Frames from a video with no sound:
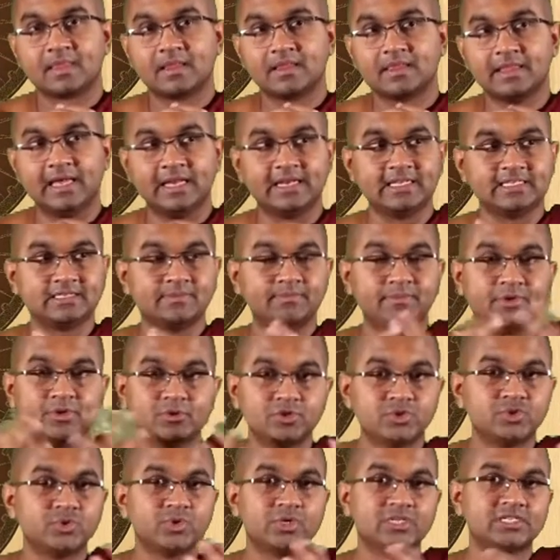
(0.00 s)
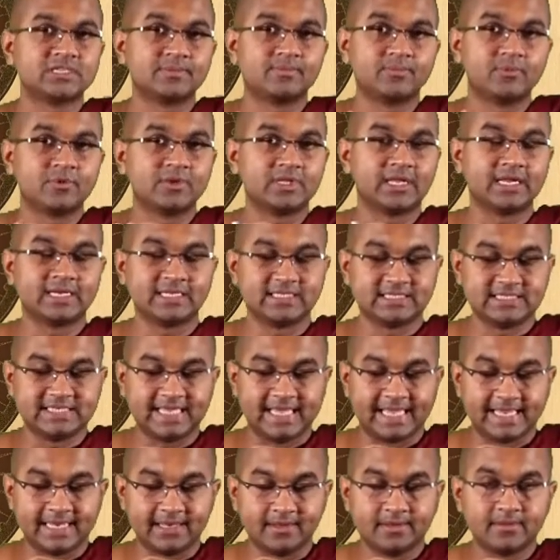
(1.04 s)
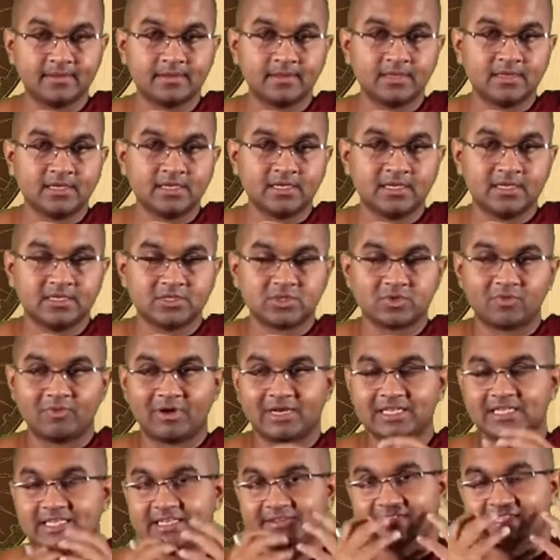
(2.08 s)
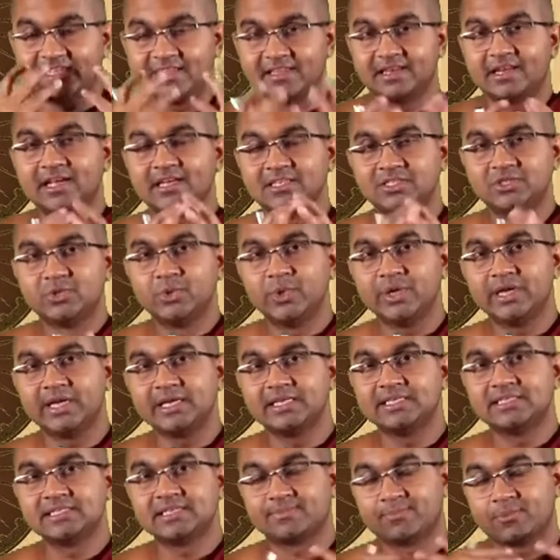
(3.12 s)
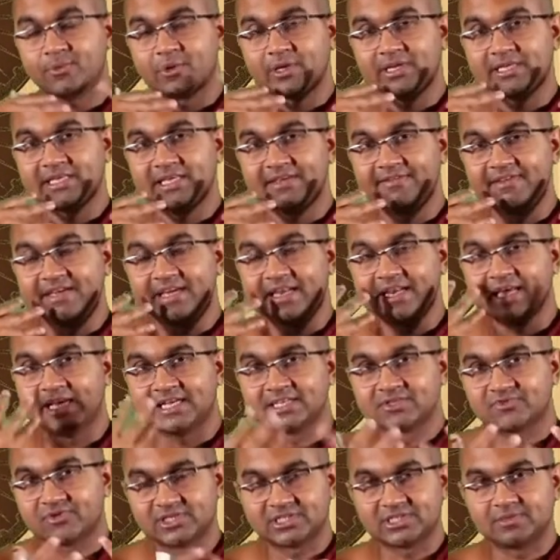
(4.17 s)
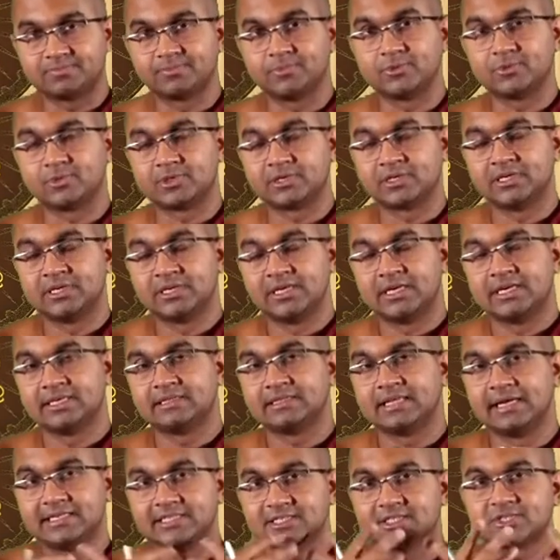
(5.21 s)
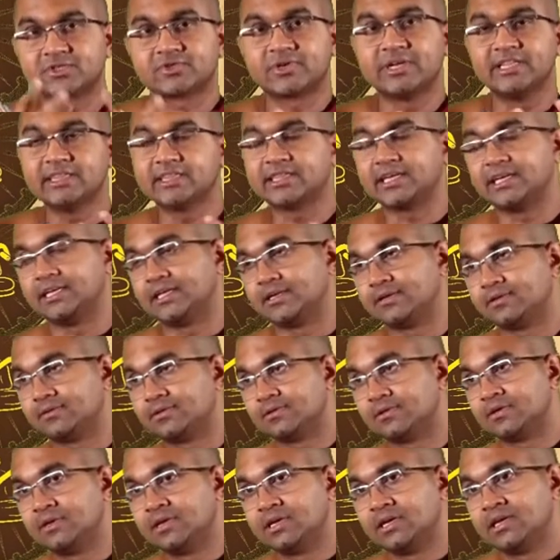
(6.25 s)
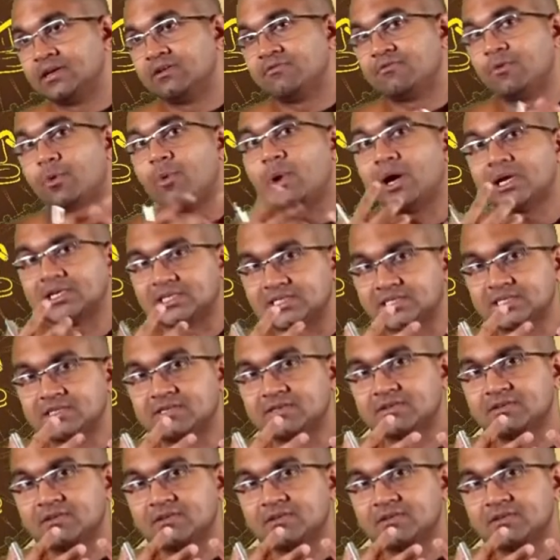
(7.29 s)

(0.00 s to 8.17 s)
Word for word: That is a mutual support that is gained. So what Jivitindriya is doing is supporting, giving an extra support. That is a strengthening. For what?